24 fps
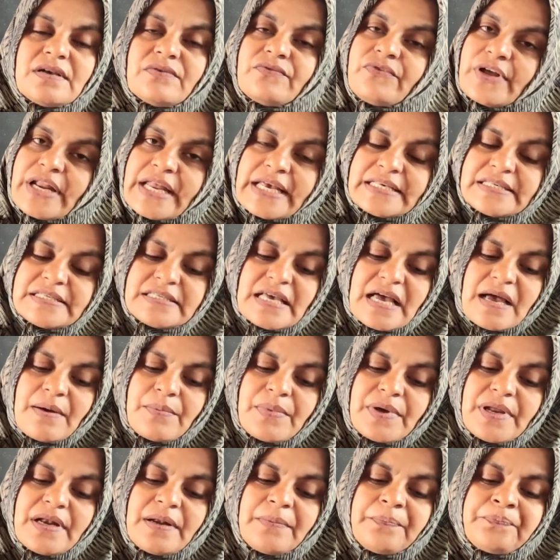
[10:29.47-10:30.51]
for
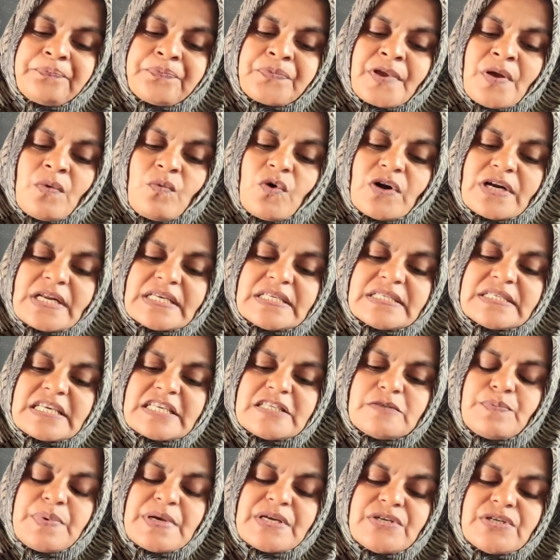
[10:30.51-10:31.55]
example, what is the
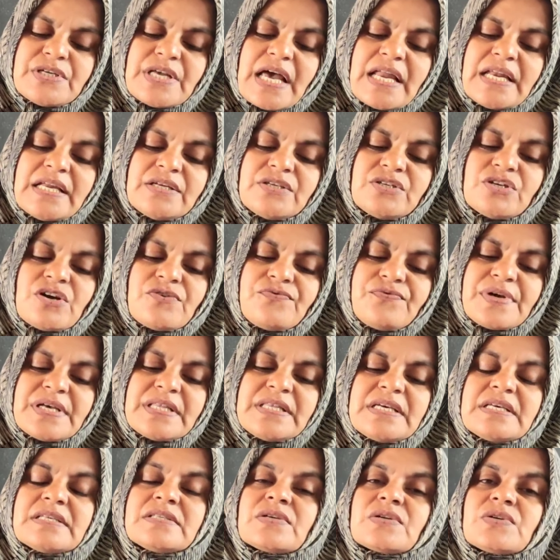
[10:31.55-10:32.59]
speciality of
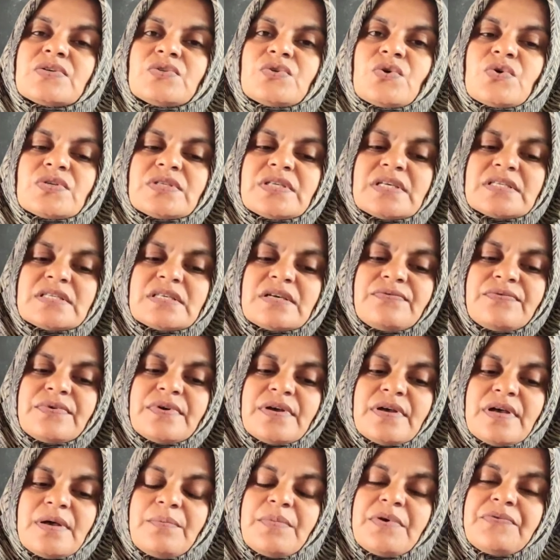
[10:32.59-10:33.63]
these resources?
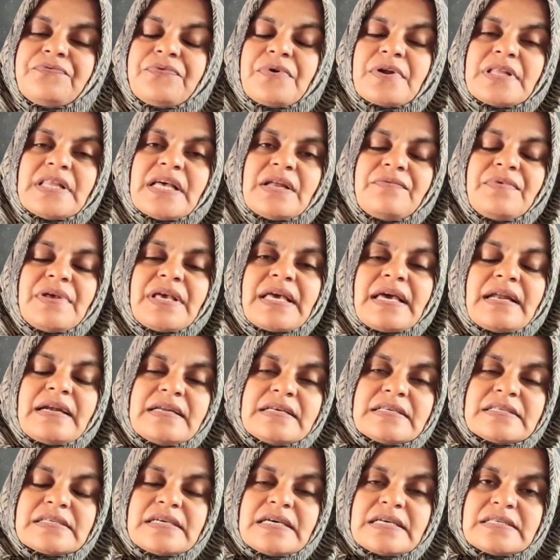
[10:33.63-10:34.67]
Before that we can
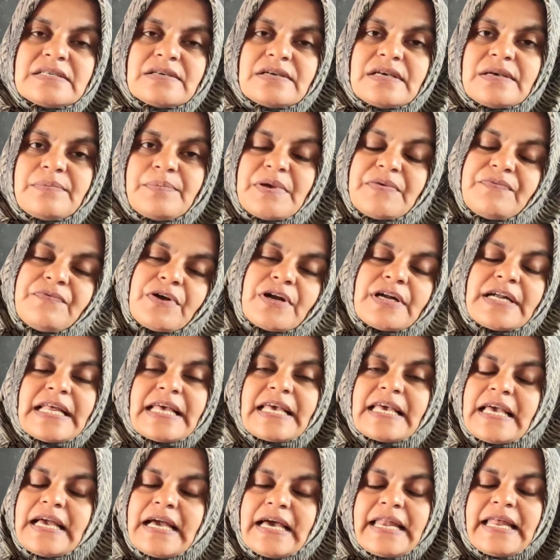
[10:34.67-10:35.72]
discuss, before
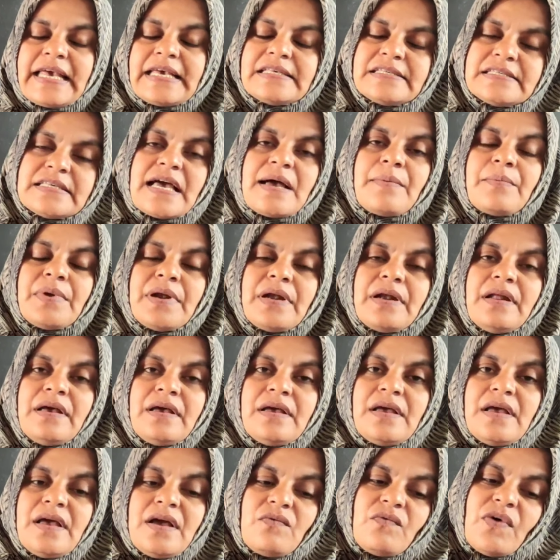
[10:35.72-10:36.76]
taking an example,
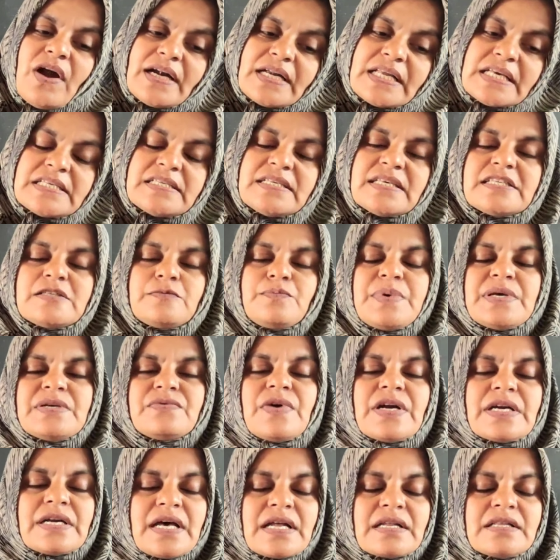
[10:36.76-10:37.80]
what
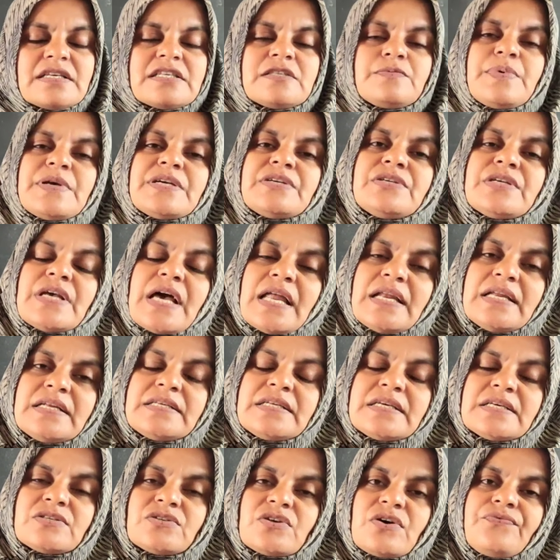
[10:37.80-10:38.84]
are the
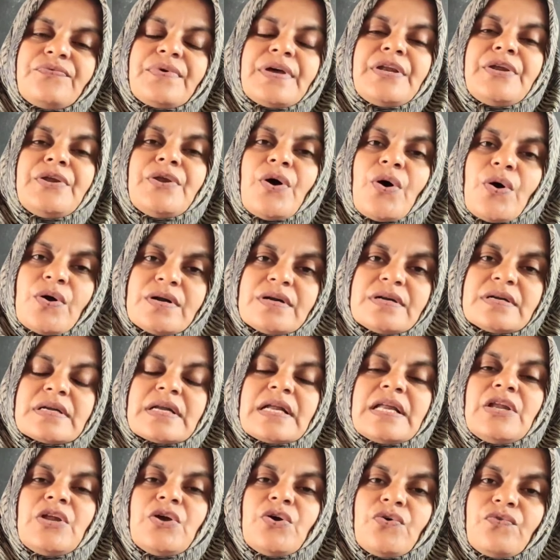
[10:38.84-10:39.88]
specialities of a
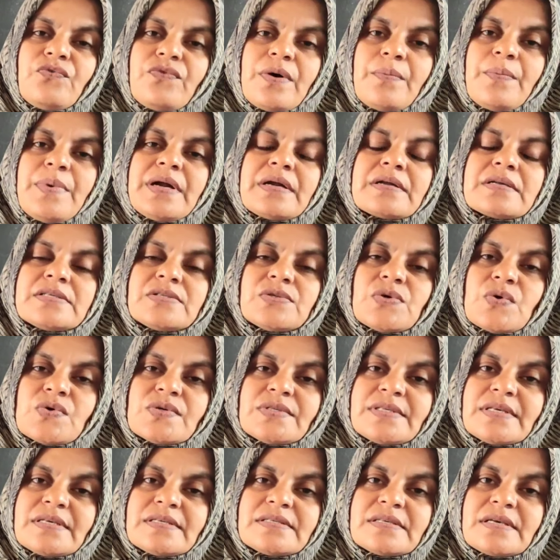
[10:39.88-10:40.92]
non-renewable
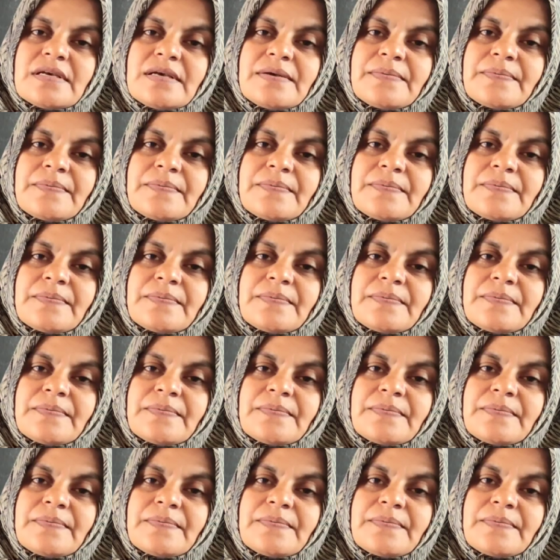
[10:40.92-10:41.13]
resources?